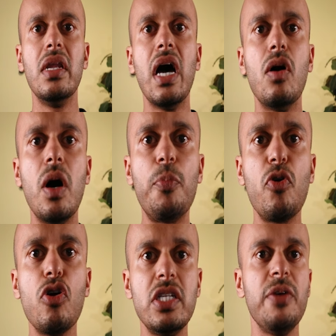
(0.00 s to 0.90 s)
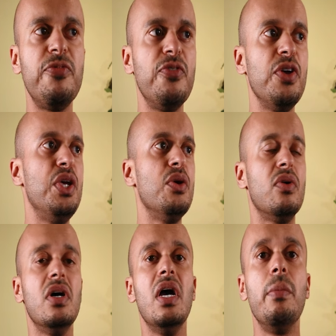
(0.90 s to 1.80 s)
Now, a pro tip for
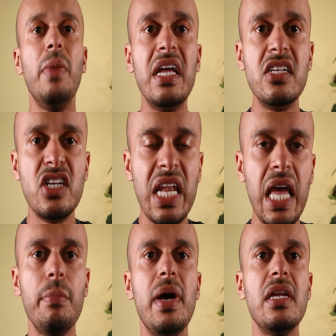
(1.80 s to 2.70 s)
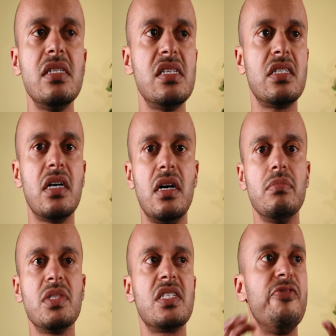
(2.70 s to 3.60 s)
you. In layman's
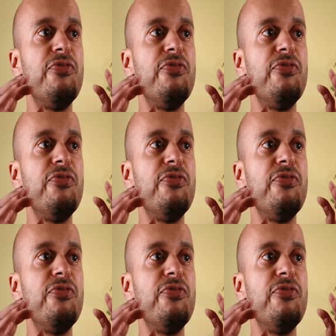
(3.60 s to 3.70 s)
terms,